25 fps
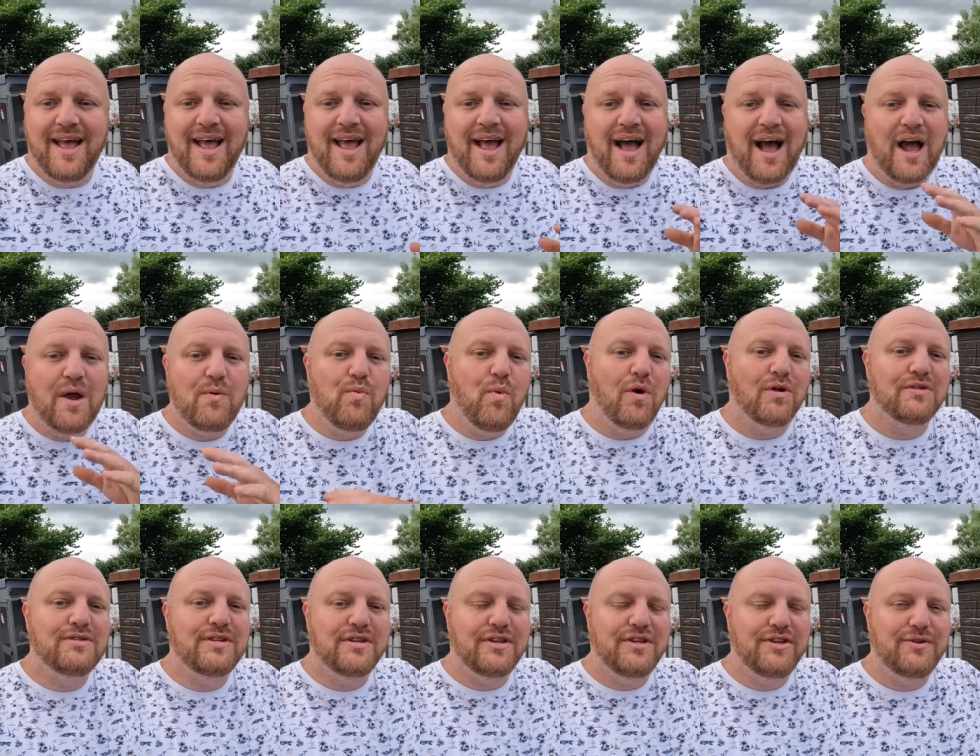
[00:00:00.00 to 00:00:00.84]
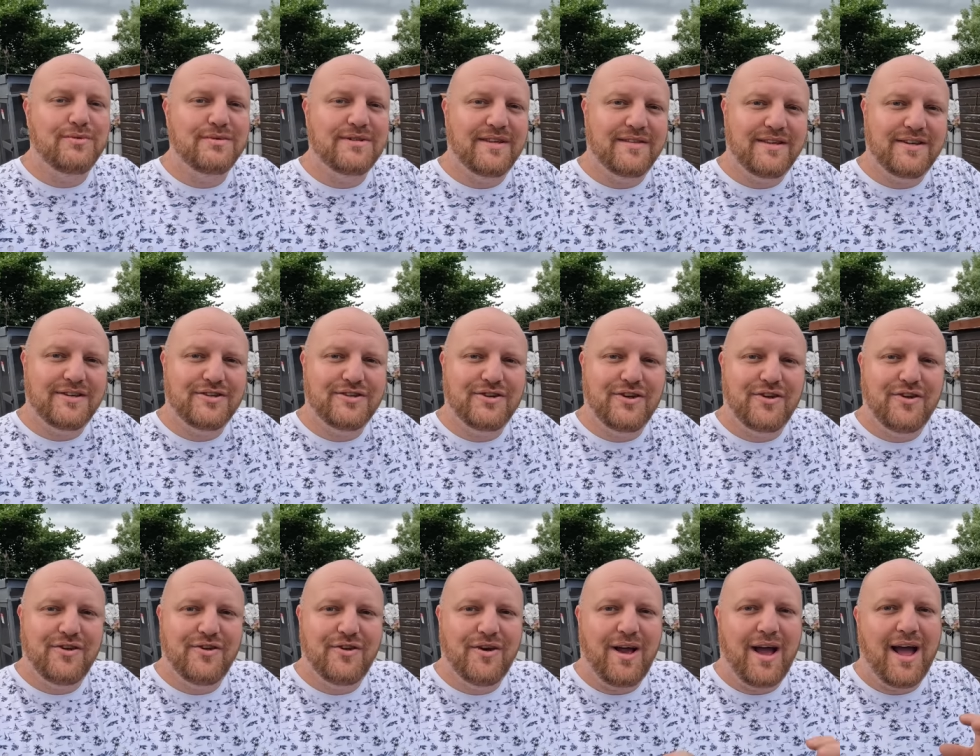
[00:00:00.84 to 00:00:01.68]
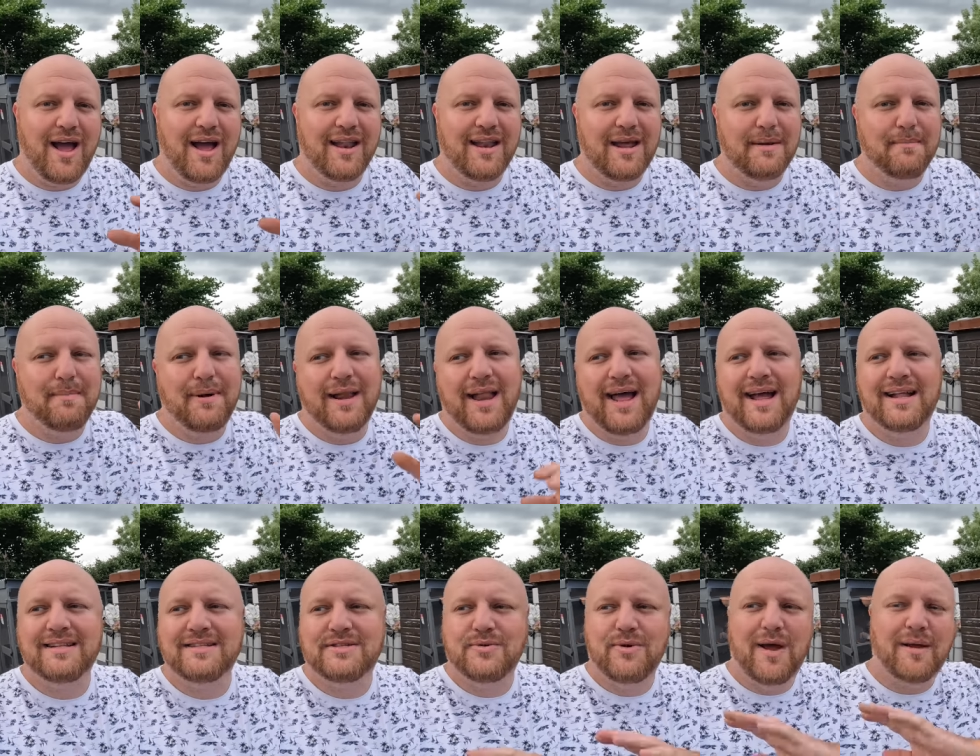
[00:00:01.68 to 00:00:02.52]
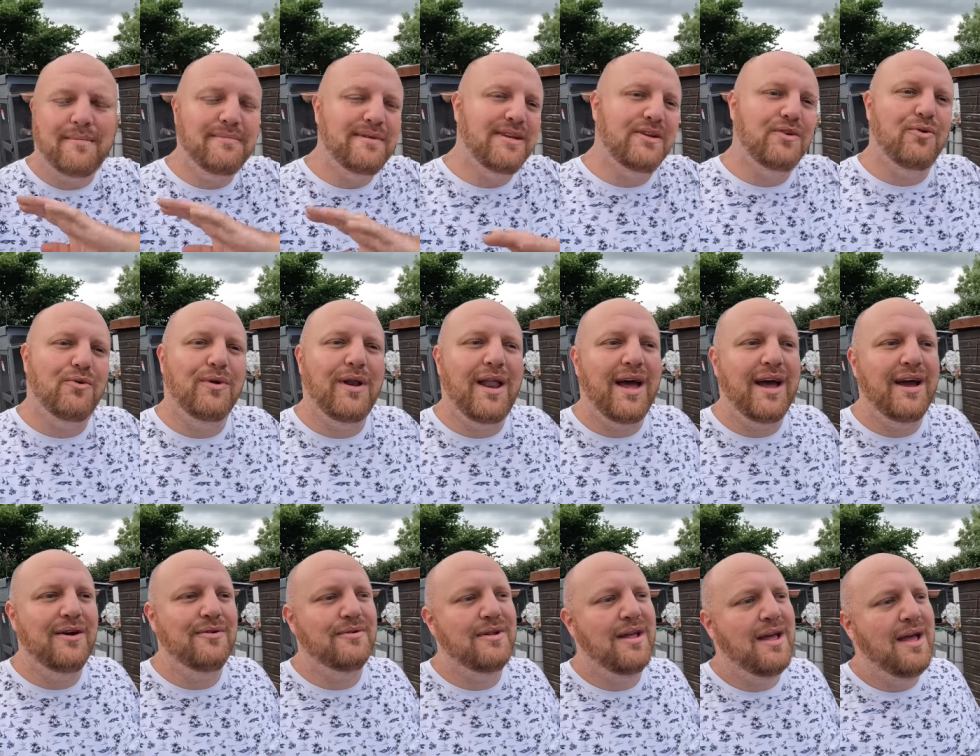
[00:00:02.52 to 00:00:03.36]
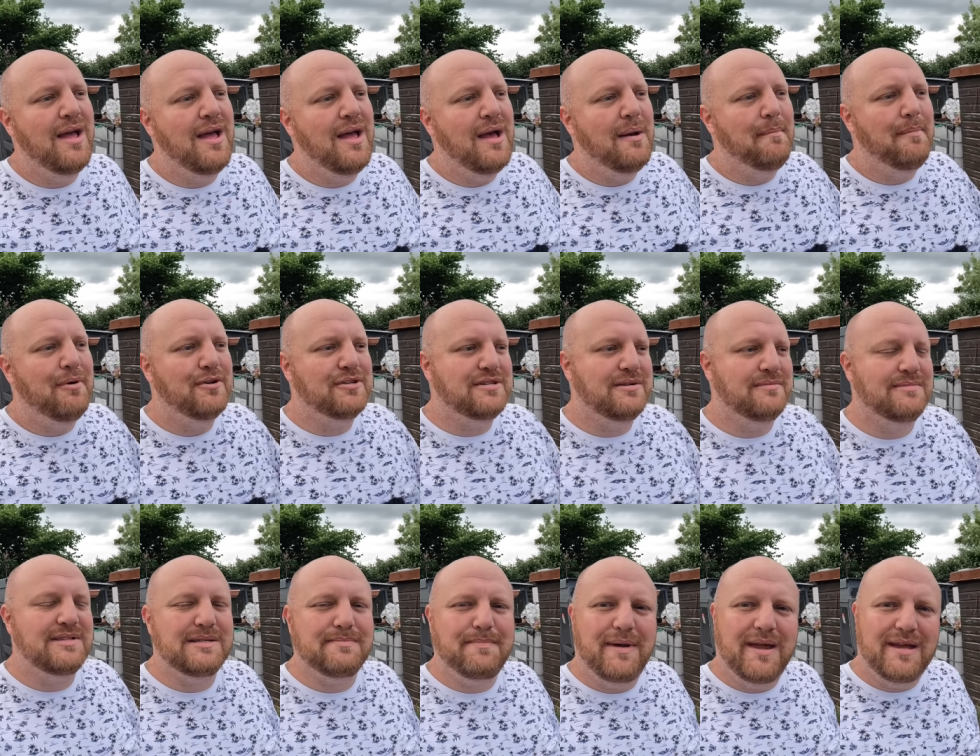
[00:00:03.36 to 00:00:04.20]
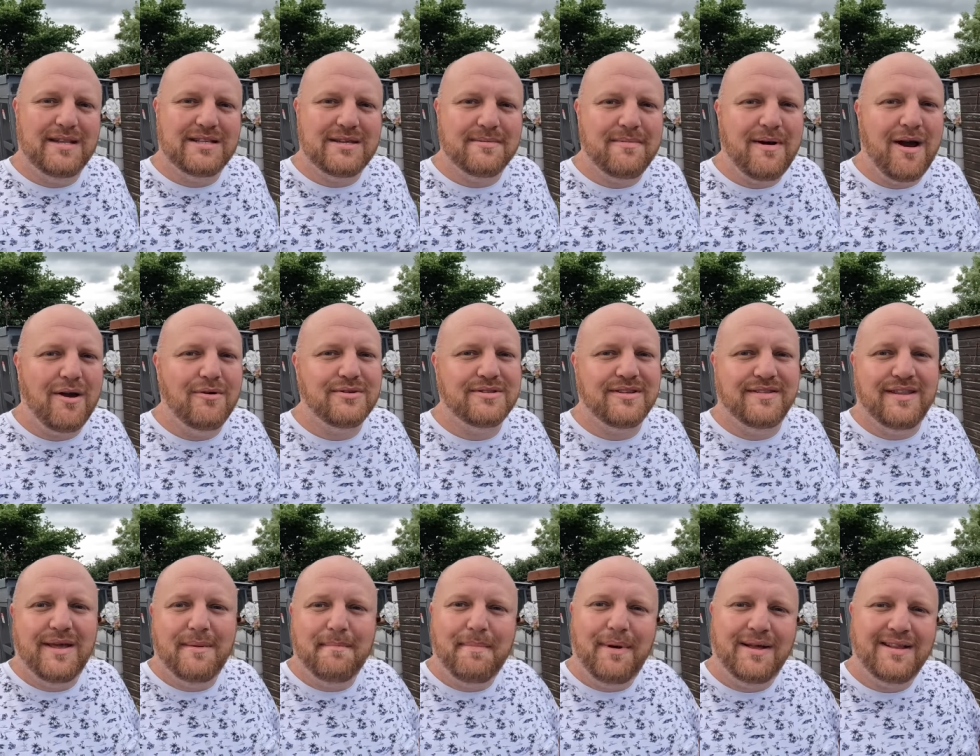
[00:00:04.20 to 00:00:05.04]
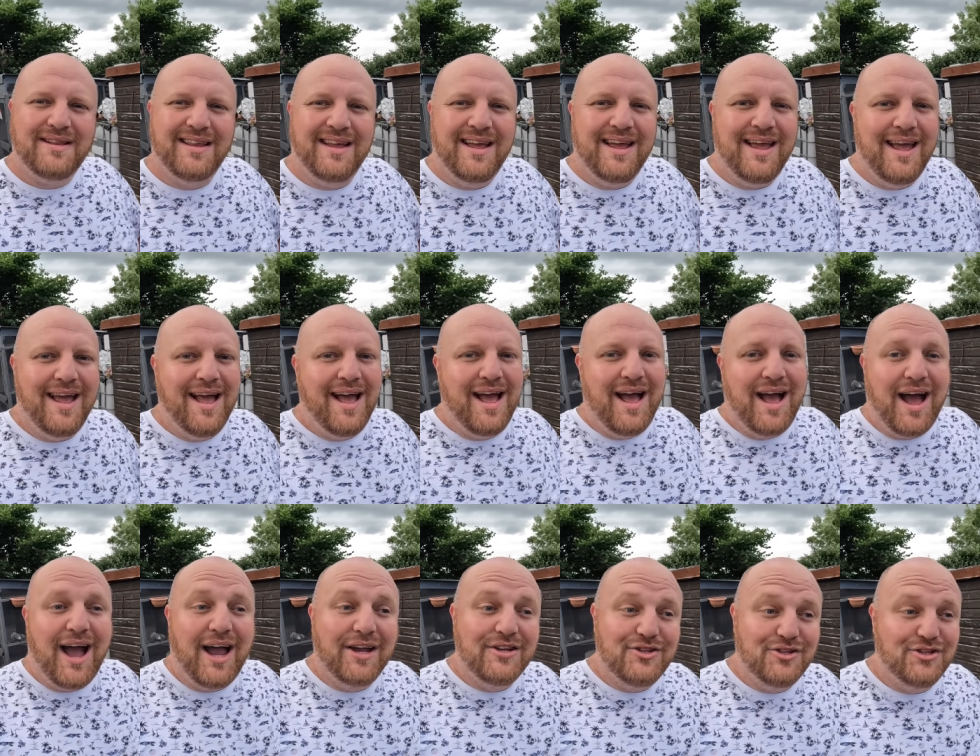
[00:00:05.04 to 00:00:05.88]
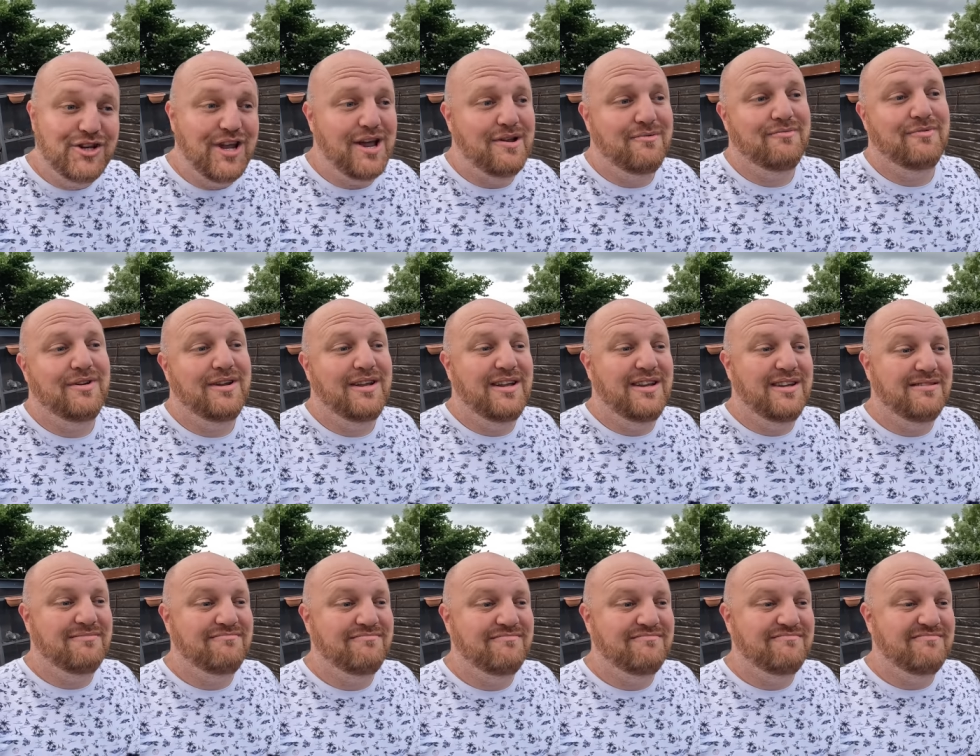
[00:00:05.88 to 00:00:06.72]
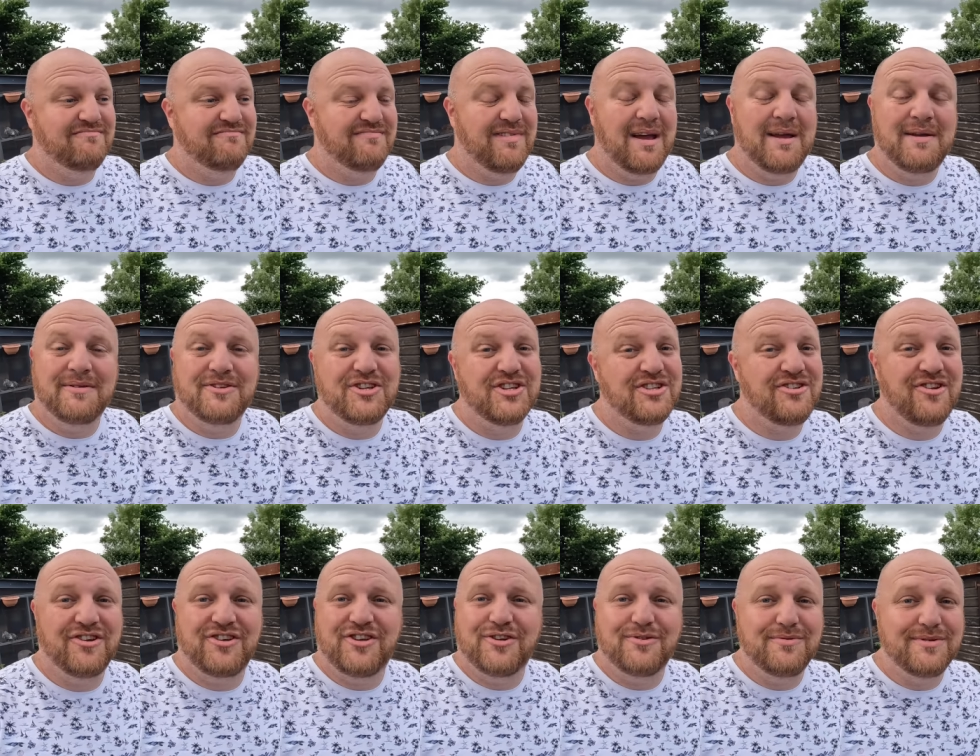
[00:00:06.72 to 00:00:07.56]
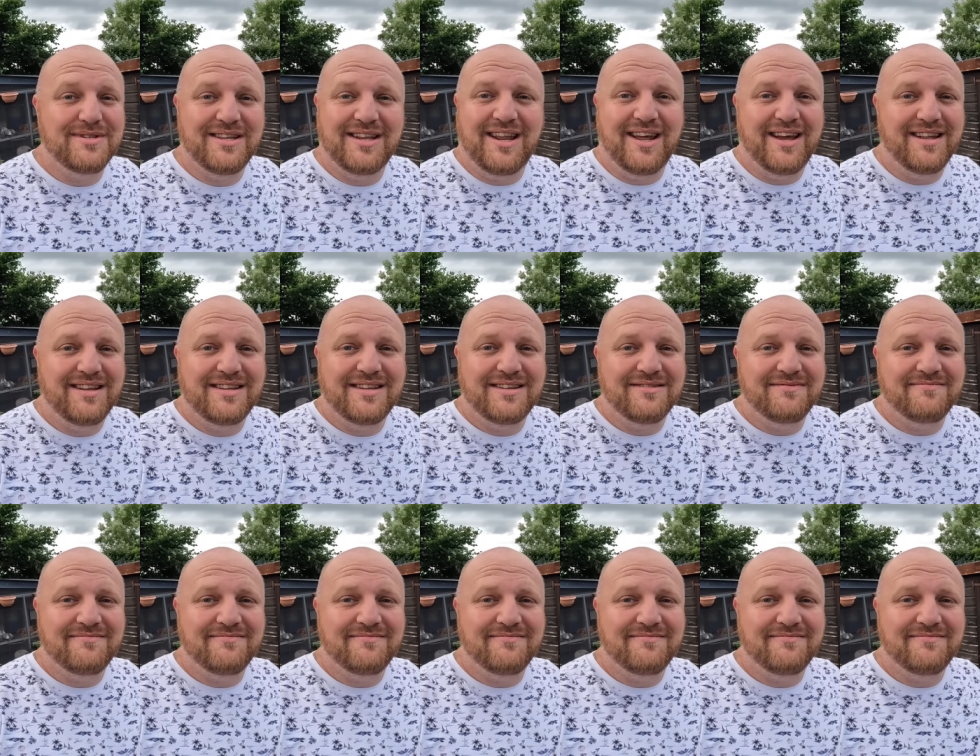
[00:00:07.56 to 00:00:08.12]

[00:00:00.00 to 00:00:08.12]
I wanted to use it this year and I planned to empty it all out, put some spare tomatoes in there, but I generally just not using it.